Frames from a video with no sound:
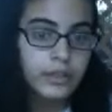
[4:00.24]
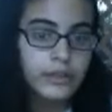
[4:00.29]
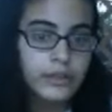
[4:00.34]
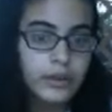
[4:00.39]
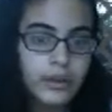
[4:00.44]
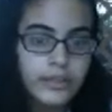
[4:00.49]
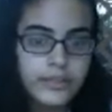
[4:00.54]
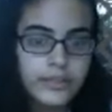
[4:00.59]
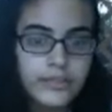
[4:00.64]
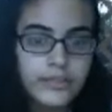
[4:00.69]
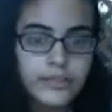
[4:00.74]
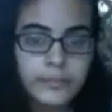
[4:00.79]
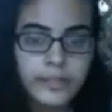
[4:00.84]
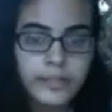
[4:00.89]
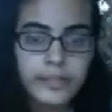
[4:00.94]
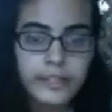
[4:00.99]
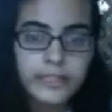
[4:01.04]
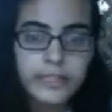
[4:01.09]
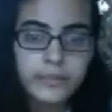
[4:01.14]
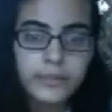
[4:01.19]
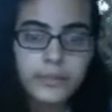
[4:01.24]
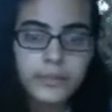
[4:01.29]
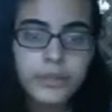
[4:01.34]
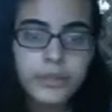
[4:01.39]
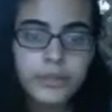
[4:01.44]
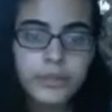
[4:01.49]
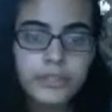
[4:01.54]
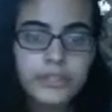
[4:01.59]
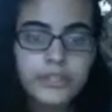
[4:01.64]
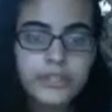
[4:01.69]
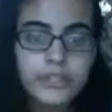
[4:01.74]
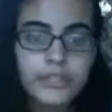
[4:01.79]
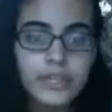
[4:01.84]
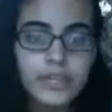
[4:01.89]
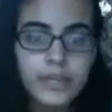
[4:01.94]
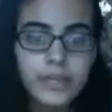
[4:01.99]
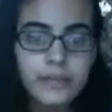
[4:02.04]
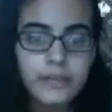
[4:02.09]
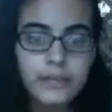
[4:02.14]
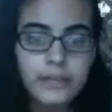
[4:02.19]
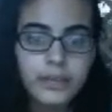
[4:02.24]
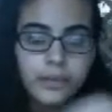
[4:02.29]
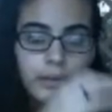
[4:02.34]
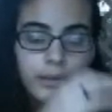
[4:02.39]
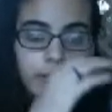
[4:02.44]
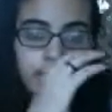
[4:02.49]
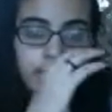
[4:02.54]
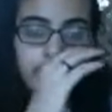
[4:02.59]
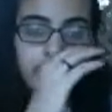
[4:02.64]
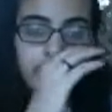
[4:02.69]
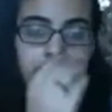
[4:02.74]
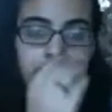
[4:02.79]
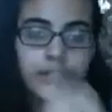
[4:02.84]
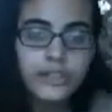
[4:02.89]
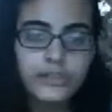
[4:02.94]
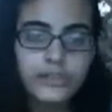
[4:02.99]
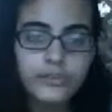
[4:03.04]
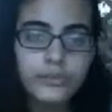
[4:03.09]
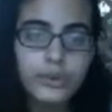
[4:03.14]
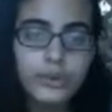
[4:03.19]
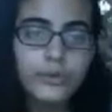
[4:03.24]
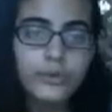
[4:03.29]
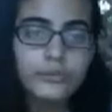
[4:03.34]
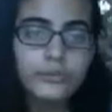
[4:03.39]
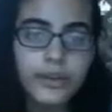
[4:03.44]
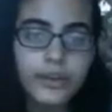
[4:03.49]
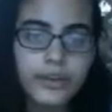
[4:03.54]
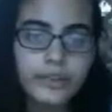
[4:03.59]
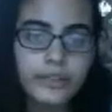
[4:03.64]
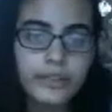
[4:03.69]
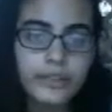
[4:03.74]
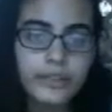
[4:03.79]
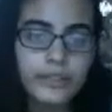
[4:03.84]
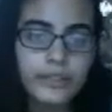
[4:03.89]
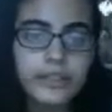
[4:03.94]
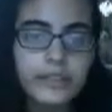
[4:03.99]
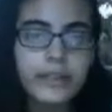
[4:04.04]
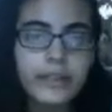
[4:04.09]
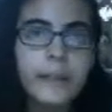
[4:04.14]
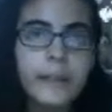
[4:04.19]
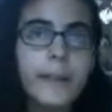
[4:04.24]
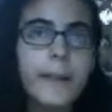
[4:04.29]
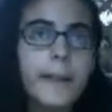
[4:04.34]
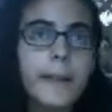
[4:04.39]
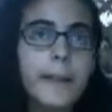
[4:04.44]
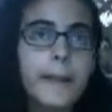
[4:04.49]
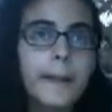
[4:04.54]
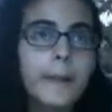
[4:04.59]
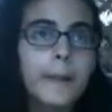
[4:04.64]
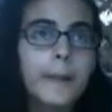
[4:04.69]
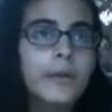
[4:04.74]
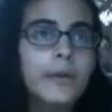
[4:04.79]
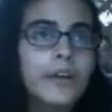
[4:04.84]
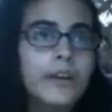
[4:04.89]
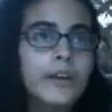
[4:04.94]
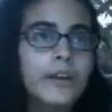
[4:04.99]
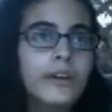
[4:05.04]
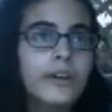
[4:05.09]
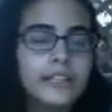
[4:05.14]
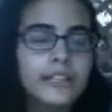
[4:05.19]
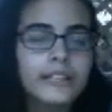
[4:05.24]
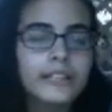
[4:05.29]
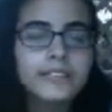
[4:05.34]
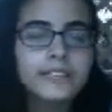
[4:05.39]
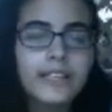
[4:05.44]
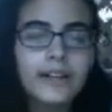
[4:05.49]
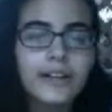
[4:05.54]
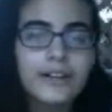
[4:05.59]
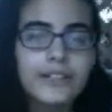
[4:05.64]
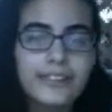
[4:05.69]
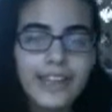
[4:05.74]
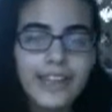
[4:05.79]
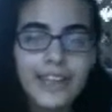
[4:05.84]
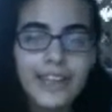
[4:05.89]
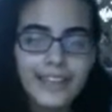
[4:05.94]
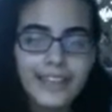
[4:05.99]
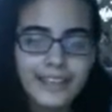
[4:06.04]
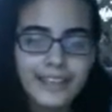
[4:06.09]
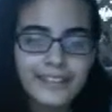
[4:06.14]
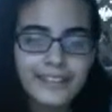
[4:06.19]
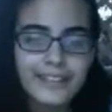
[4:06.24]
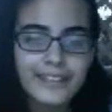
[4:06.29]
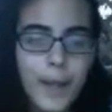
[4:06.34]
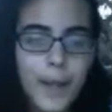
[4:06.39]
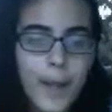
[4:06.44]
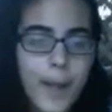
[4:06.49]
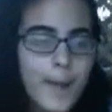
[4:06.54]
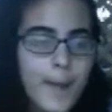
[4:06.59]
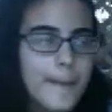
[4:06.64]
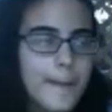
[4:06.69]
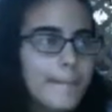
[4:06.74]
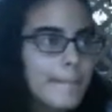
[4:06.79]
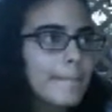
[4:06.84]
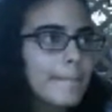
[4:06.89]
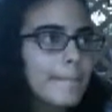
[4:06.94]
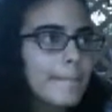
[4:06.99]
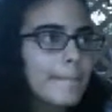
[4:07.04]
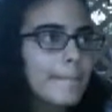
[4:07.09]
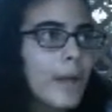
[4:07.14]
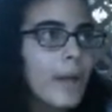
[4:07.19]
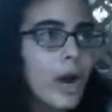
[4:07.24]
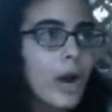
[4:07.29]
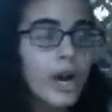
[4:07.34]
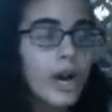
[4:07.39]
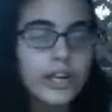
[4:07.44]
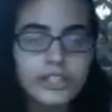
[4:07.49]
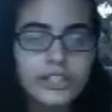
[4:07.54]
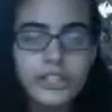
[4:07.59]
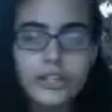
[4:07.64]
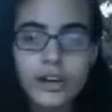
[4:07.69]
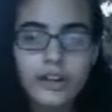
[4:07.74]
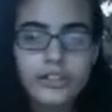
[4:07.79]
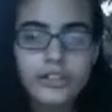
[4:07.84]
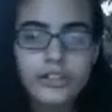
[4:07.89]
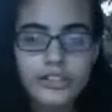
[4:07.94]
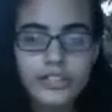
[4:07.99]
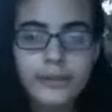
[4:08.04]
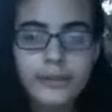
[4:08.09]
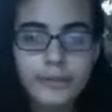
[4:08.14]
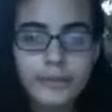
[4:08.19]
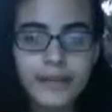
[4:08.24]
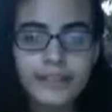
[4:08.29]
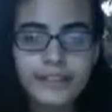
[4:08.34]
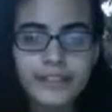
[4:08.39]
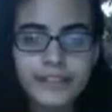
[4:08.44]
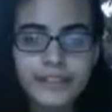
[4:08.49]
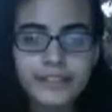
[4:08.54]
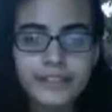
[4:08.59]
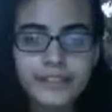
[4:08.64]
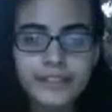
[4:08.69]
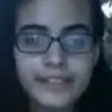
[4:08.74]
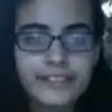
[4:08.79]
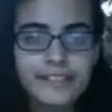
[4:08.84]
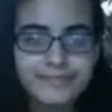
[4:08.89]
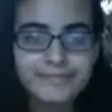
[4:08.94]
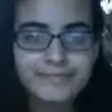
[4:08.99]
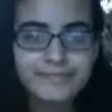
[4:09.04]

across everybody is pretty much the same. The only thing is that you don't find it in eukaryotic cells and in archaeal bacteria.